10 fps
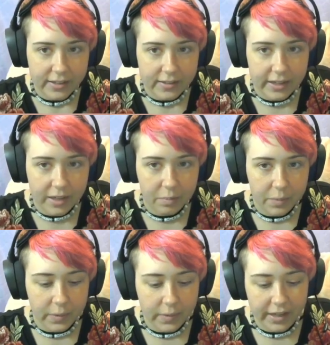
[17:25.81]
so I can
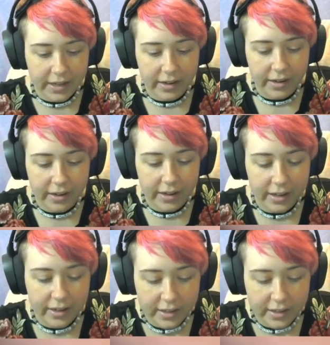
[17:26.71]
pull that knot.